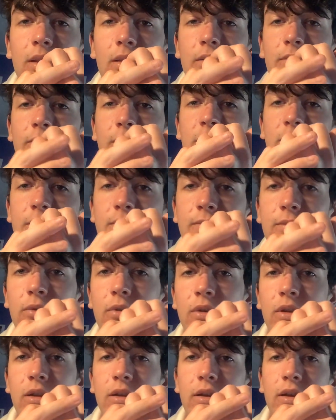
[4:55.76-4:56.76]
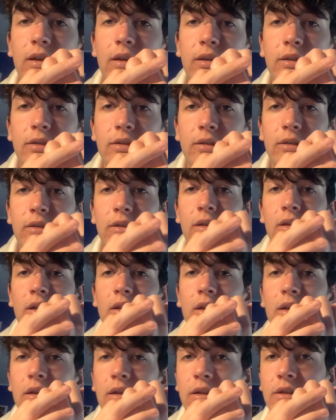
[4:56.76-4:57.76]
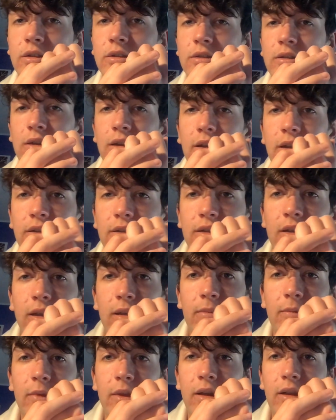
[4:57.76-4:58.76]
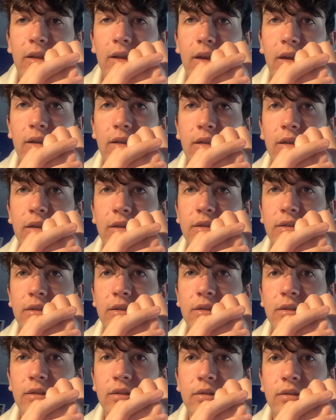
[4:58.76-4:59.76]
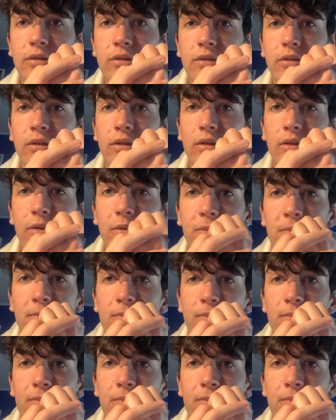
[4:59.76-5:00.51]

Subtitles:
Phosphorylakinase is an enzyme that catalyzes the